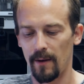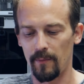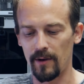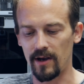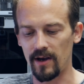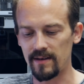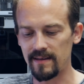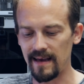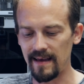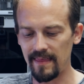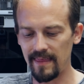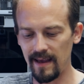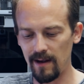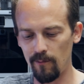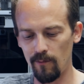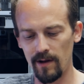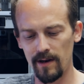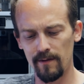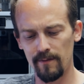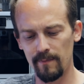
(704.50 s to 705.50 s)
because I think
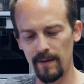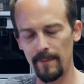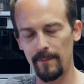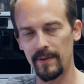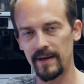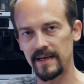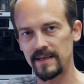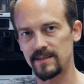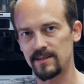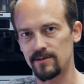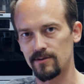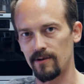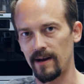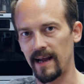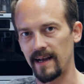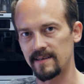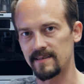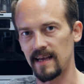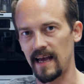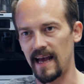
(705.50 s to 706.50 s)
one of my biggest
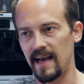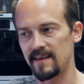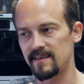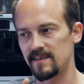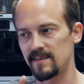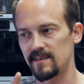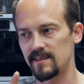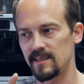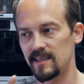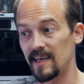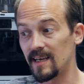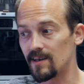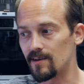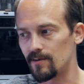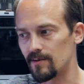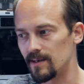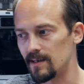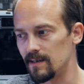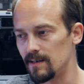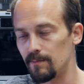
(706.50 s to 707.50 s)
strengths as a
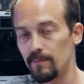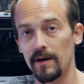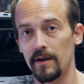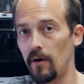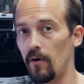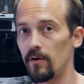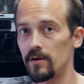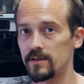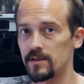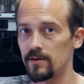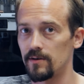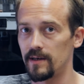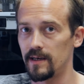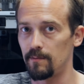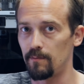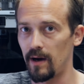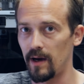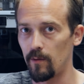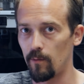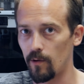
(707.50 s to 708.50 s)
tinkerer, but also
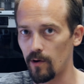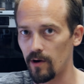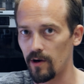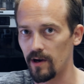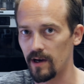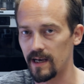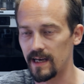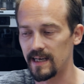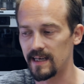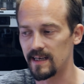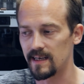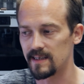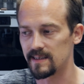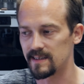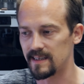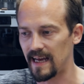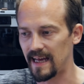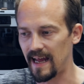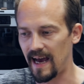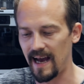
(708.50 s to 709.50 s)
in my work,
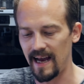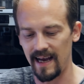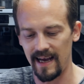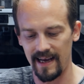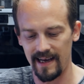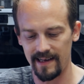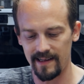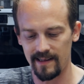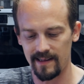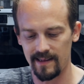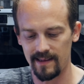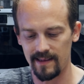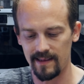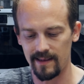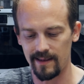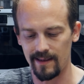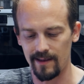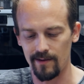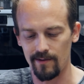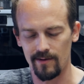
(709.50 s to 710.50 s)
is that I
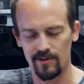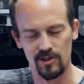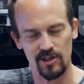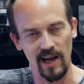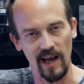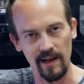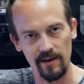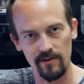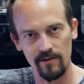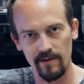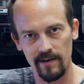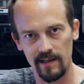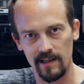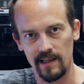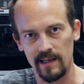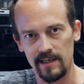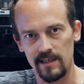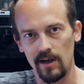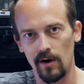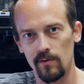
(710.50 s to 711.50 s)

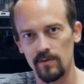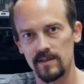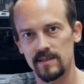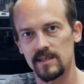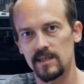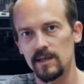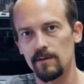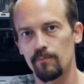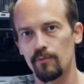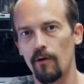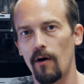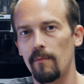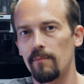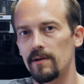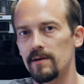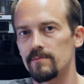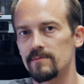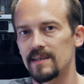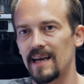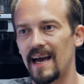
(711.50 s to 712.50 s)
genuinely don't see
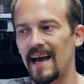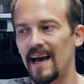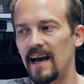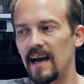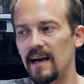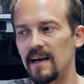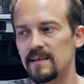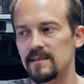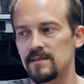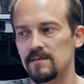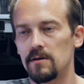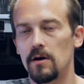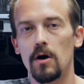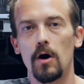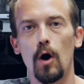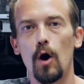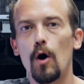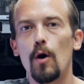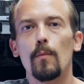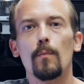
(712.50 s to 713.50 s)
problems as
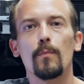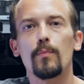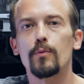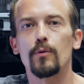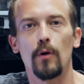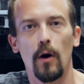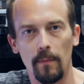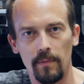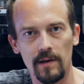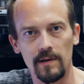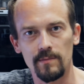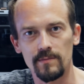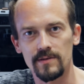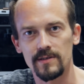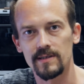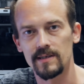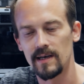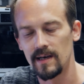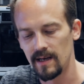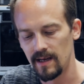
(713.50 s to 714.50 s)

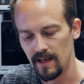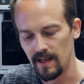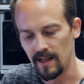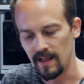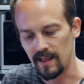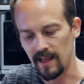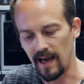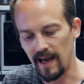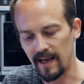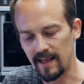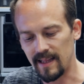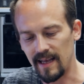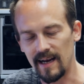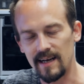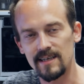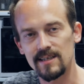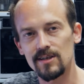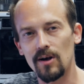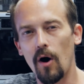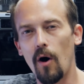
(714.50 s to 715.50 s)
problems. Like, there
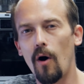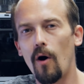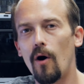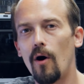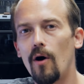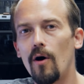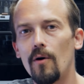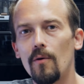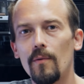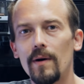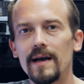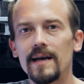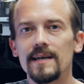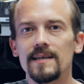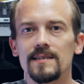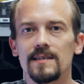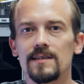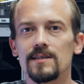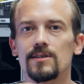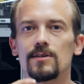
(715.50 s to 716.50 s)
is
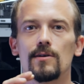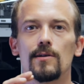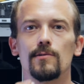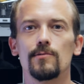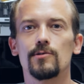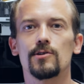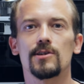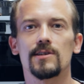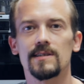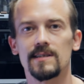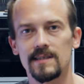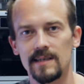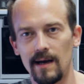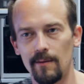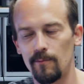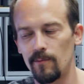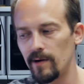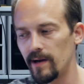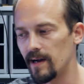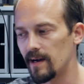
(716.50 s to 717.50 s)
always a solution
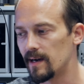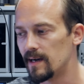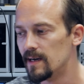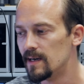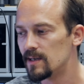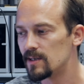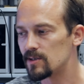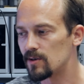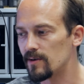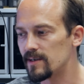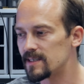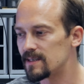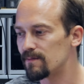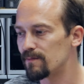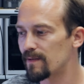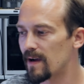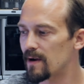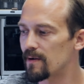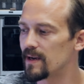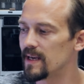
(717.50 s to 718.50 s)
somewhere. So it's
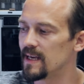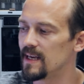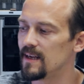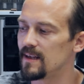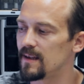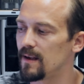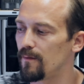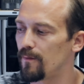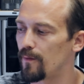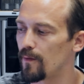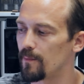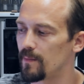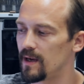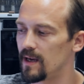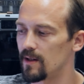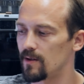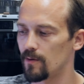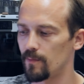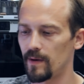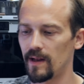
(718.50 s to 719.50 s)
very easy for
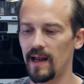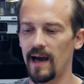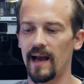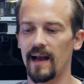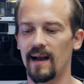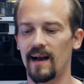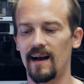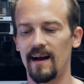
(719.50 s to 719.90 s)
me to be like,